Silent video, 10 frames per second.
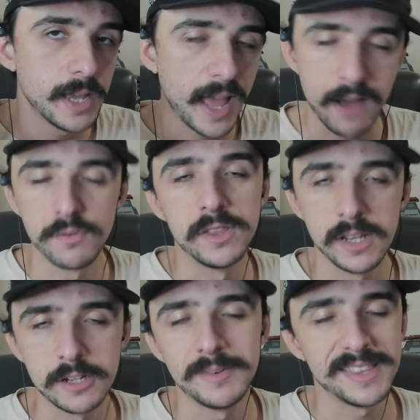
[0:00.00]

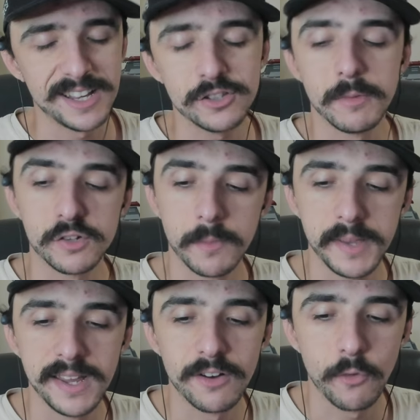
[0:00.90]
everything to me. Thank you so much for
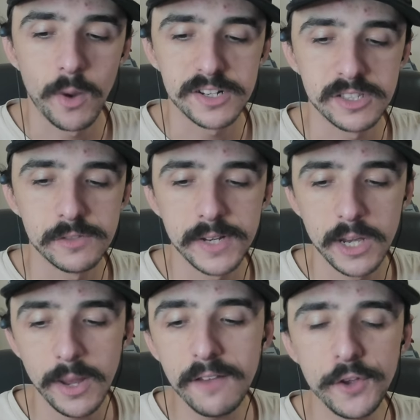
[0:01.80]
being here, for watching this
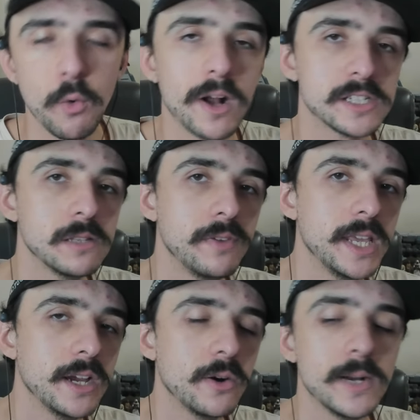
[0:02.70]
video. If you watch the
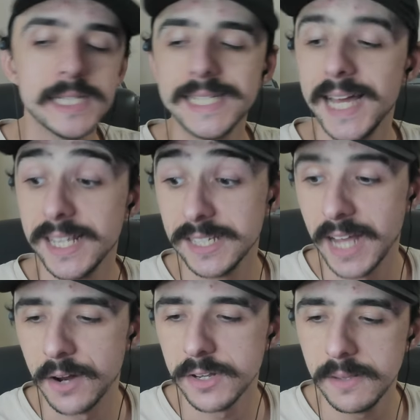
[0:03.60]
video in its
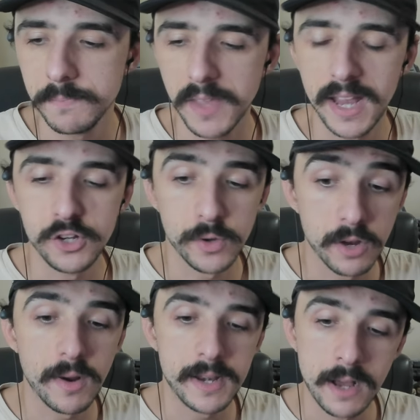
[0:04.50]
entirety and you're here
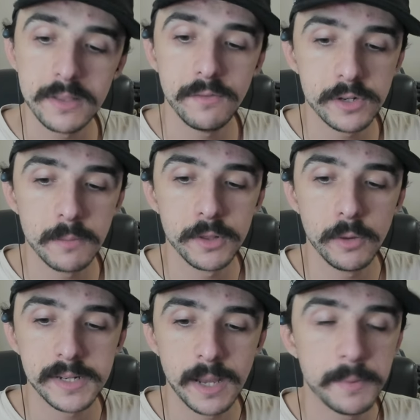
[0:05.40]
right now, leave it down below
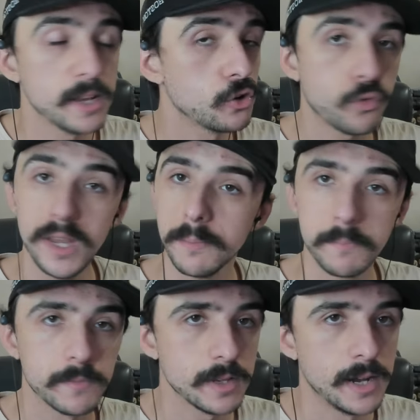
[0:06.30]
by typing in cream,
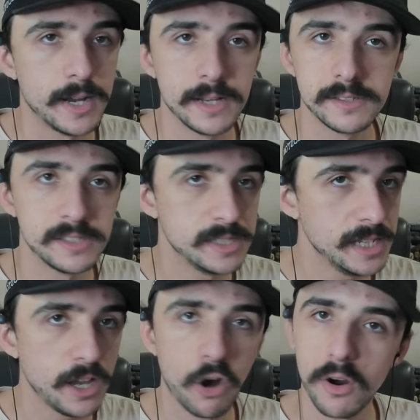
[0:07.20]
uh,
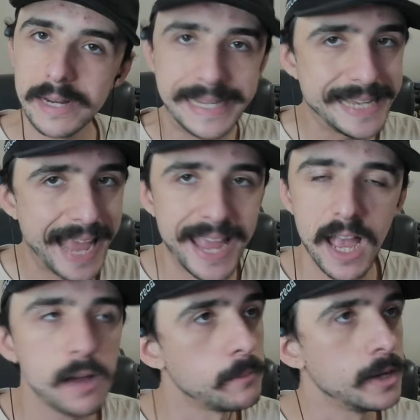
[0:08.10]

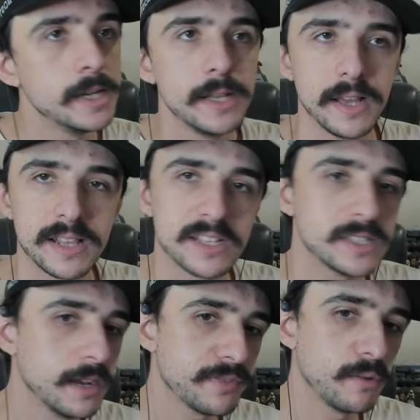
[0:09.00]
C-R-E-A-M, like that
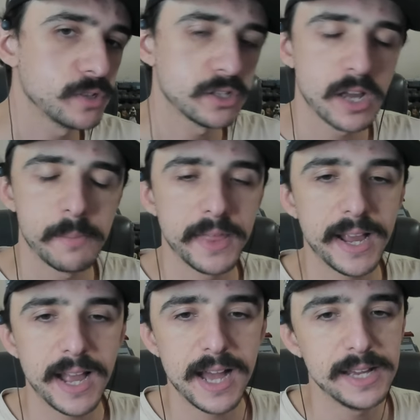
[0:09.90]
stuff that was on top of that
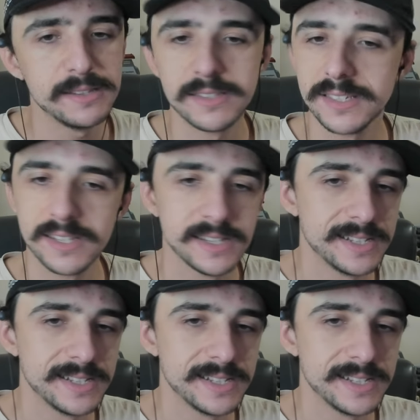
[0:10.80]
guy's